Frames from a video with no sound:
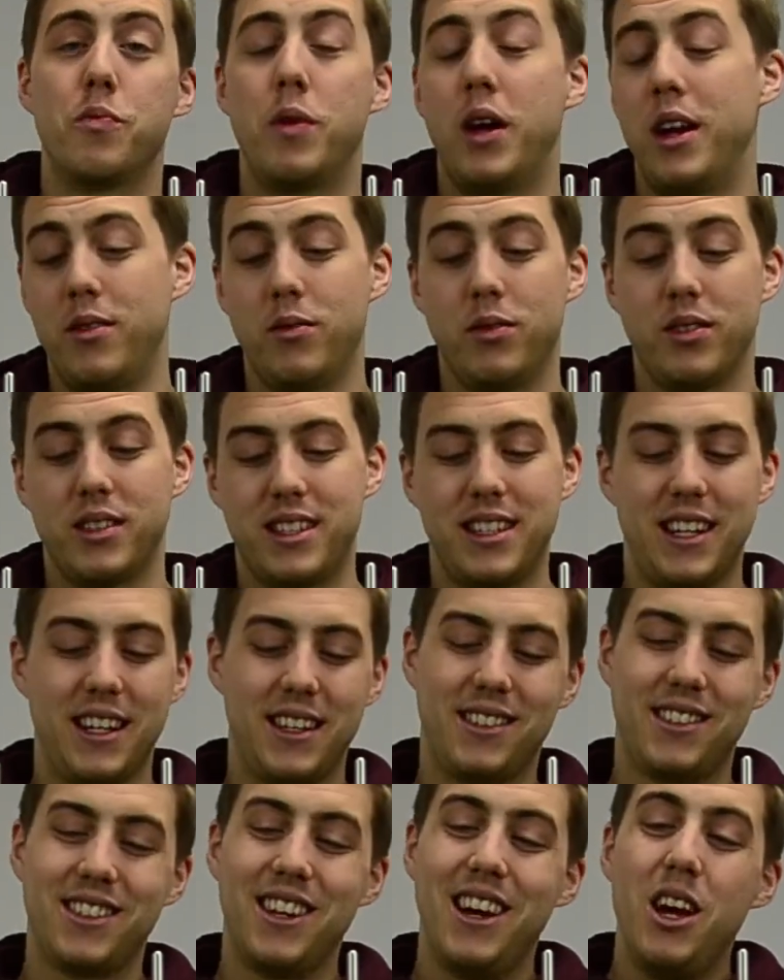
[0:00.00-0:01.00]
manual it
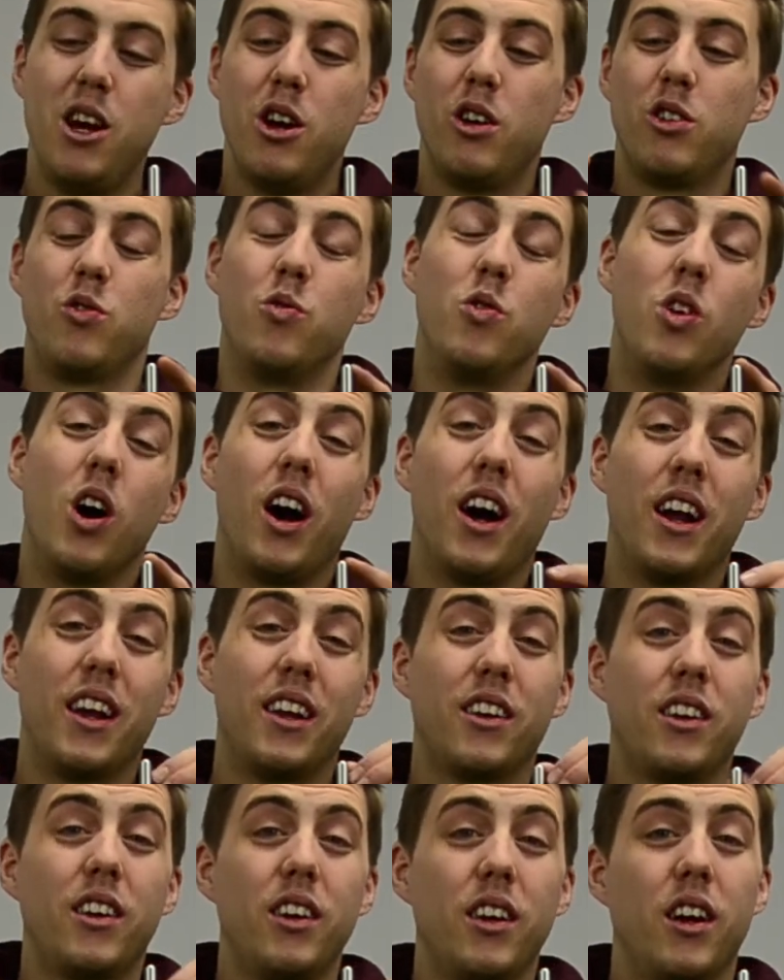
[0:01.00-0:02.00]
says do not
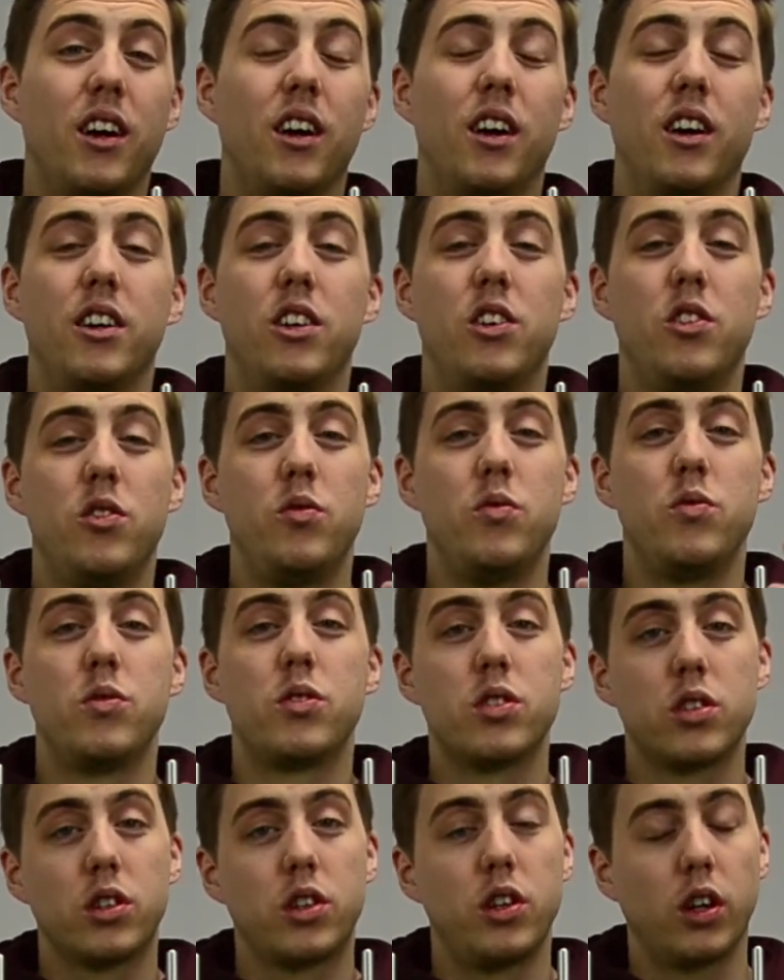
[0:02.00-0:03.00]

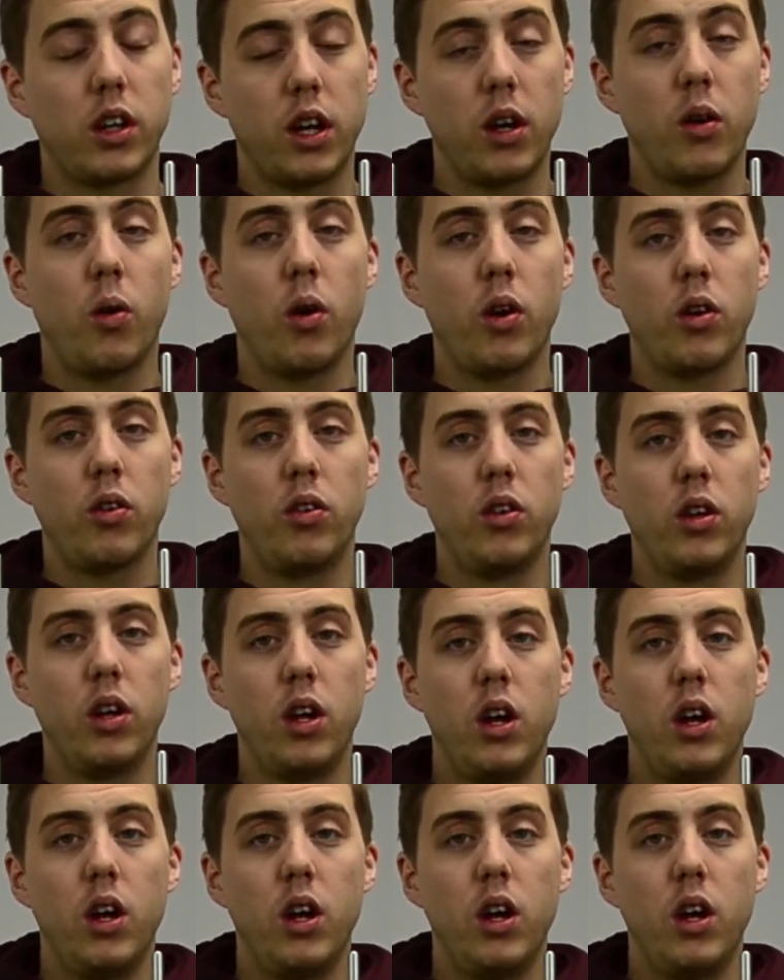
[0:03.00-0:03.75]
use cooking oil.